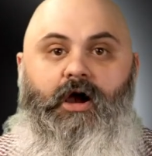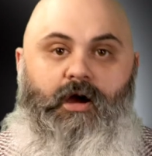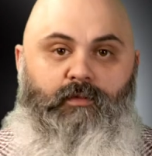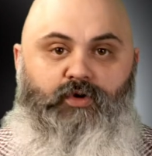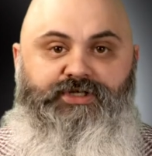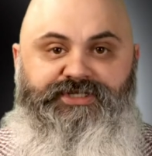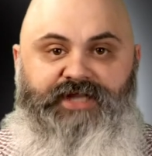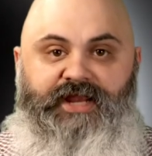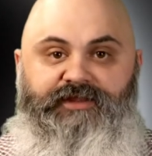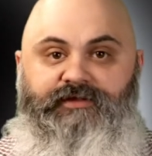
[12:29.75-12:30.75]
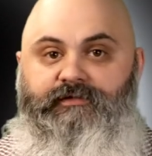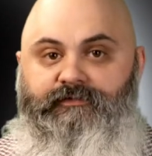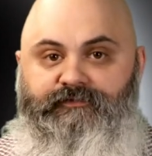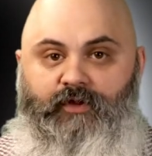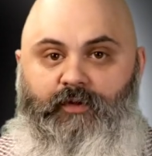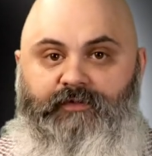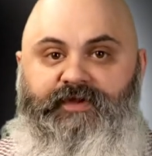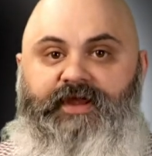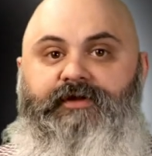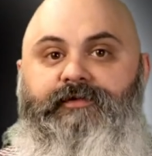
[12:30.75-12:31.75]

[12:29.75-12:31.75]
a more steady flow of data.